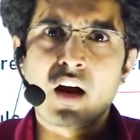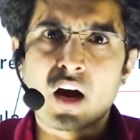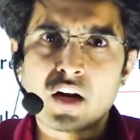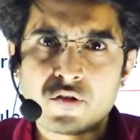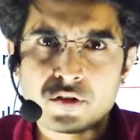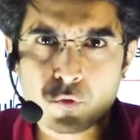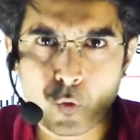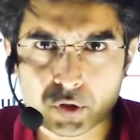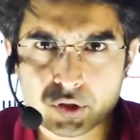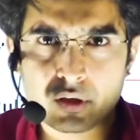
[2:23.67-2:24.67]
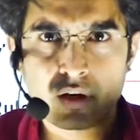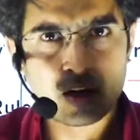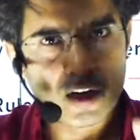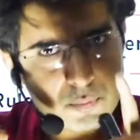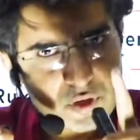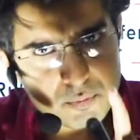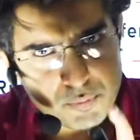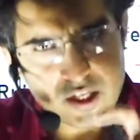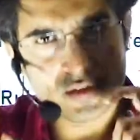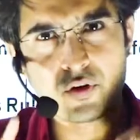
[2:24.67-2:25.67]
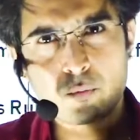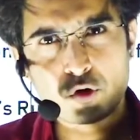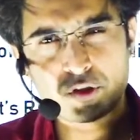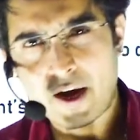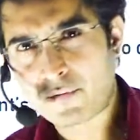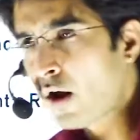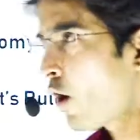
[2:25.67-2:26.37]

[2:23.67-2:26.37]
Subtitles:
unresolved. Let me repeat one more time.